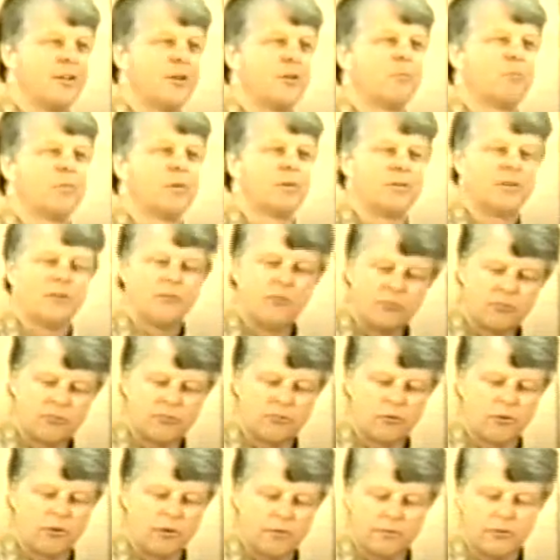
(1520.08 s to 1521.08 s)
but there is a
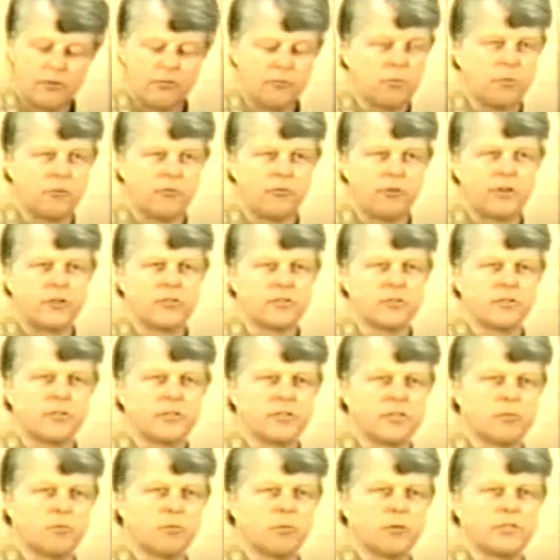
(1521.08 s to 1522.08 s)
sort of
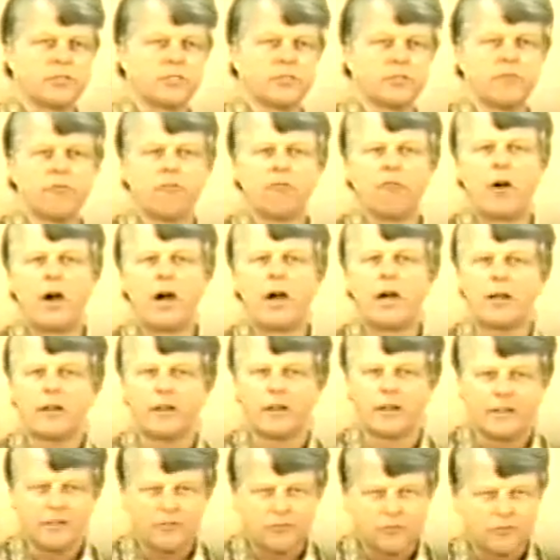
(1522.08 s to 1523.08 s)
dispensationalism which just
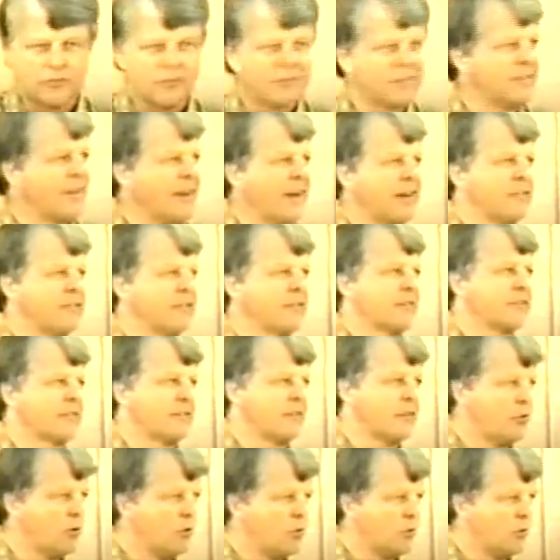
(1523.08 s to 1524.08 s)
violates, I think, the
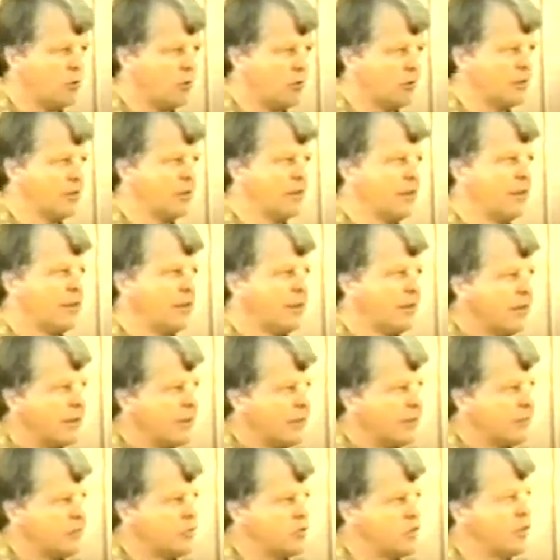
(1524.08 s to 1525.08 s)
whole
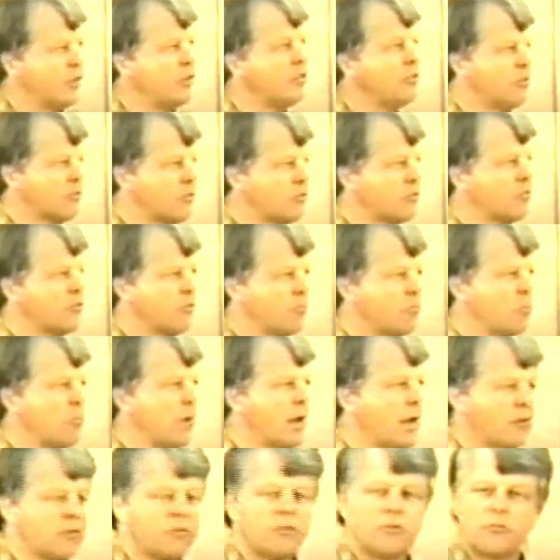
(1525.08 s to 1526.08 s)
genius of
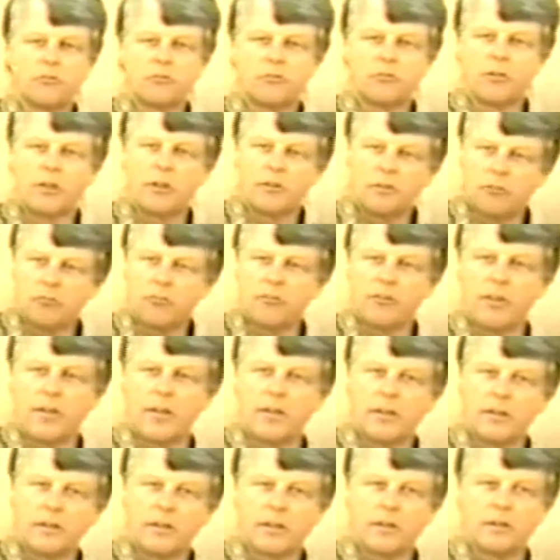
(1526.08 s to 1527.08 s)
Matthew's
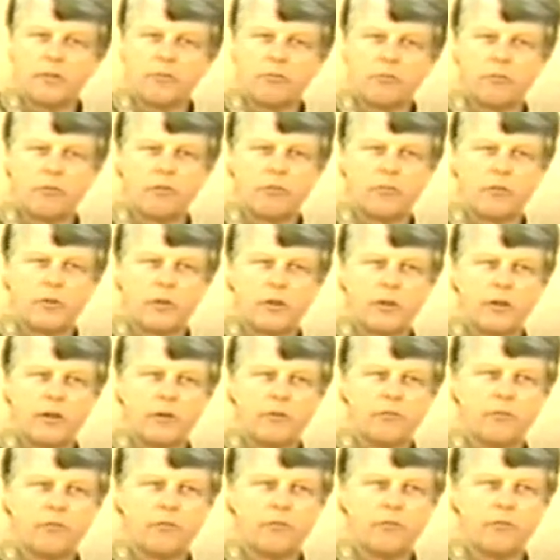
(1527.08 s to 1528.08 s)
understanding of, of
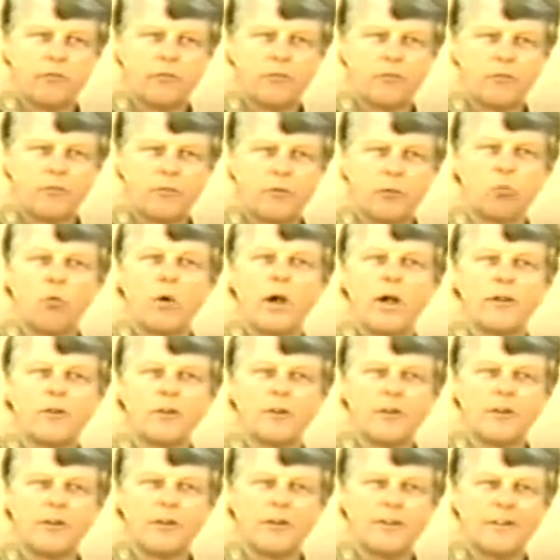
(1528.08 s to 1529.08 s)
the writer,
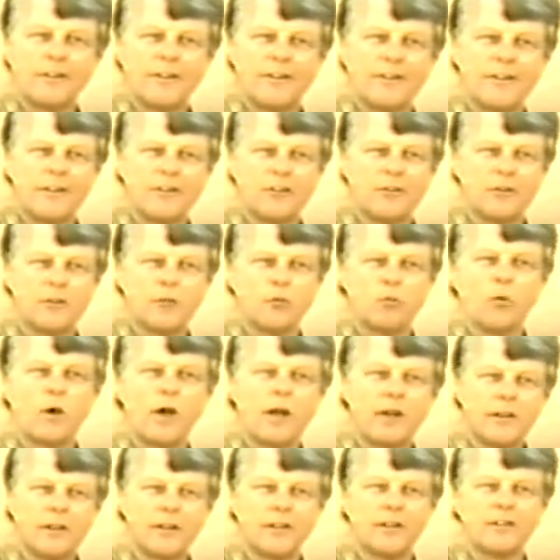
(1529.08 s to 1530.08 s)
uh, the
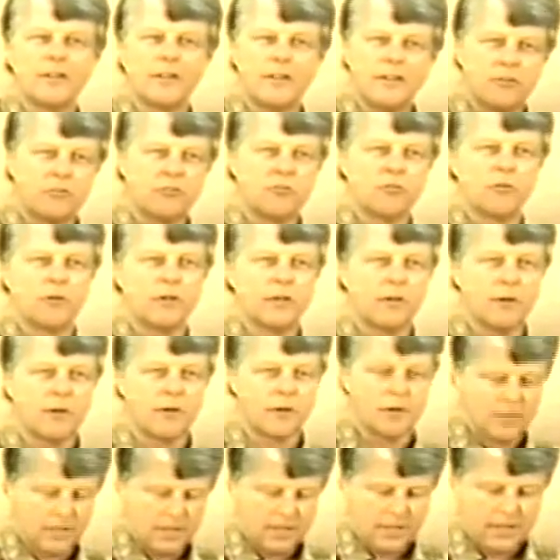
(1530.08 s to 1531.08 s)
writing and the history here,
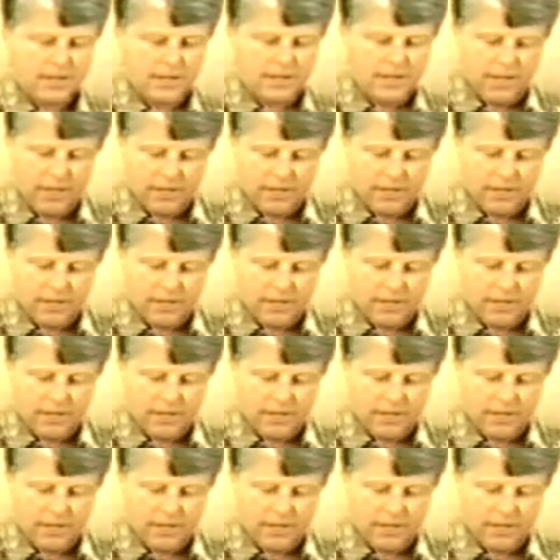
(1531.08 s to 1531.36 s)
and